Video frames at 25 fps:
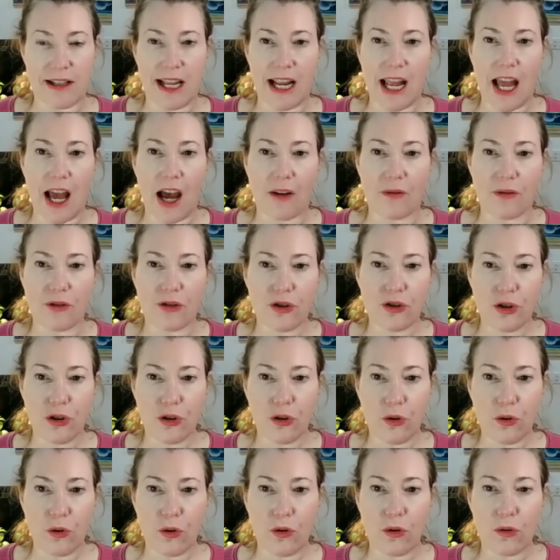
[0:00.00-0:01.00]
They have
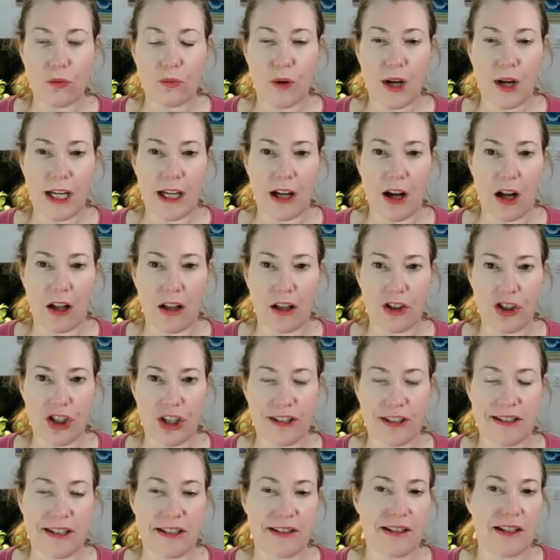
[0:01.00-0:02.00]
two radiology
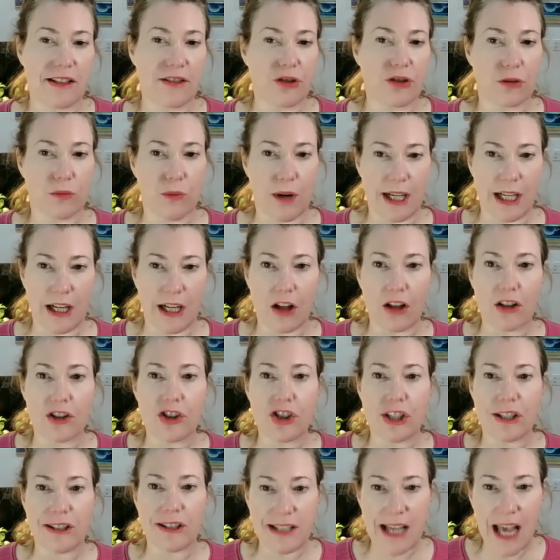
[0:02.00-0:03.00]
assistants or
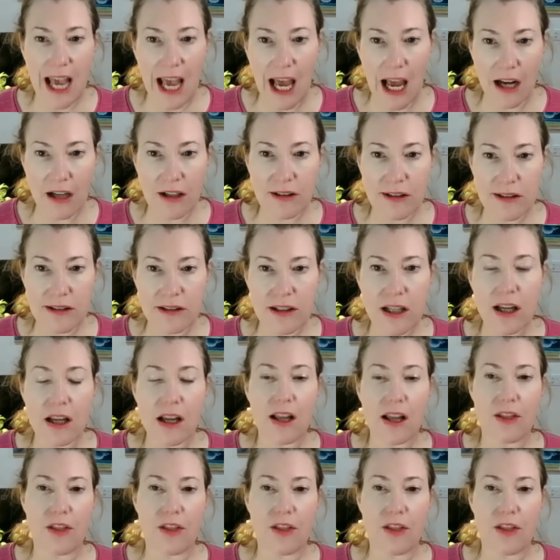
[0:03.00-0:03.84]
radiology techs